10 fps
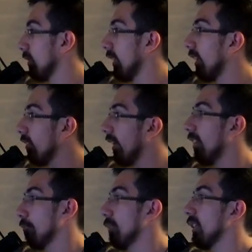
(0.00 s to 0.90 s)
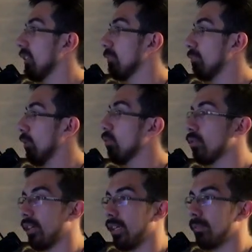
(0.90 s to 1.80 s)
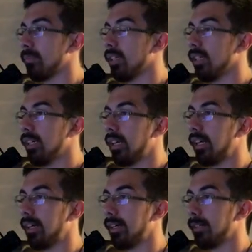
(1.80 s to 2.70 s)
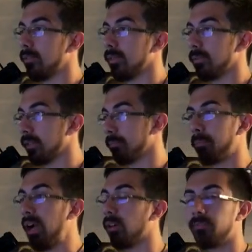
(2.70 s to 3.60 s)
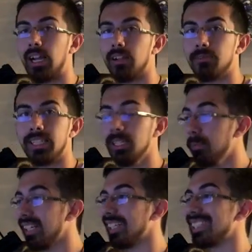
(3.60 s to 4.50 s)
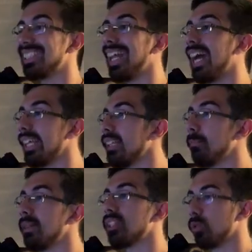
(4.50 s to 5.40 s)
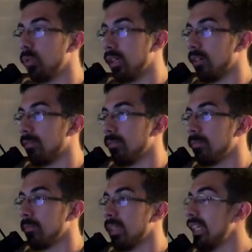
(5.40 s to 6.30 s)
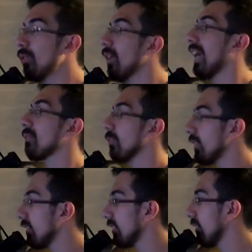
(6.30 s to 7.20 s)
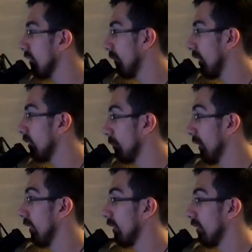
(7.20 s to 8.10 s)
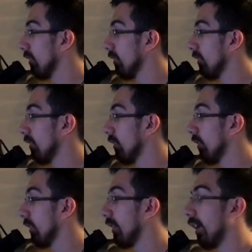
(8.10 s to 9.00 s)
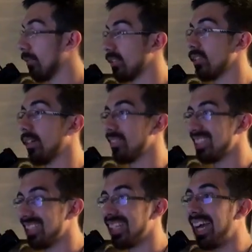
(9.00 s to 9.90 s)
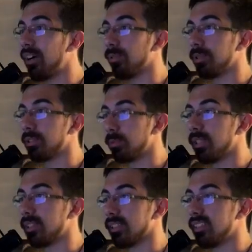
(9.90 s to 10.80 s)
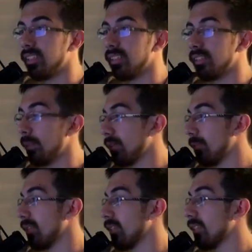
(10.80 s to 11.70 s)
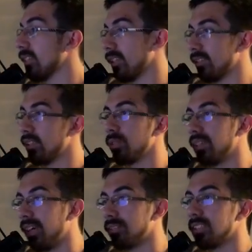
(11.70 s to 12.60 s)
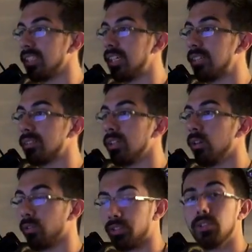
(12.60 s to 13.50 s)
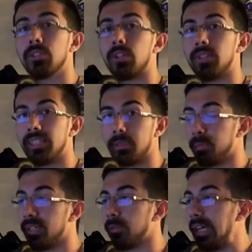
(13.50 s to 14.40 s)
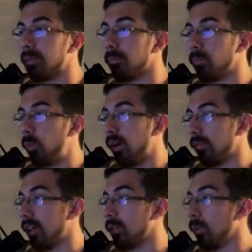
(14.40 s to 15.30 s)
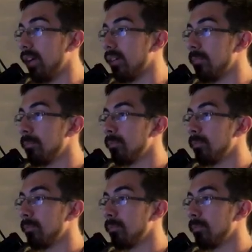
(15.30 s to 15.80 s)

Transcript: another FBS program, uh, Power Five, anybody that's not in the Big 12, he will have three seasons of eligibility and obviously have to sit out in 2016 this upcoming season unless he goes FCS or JUCO, then he could play right right away.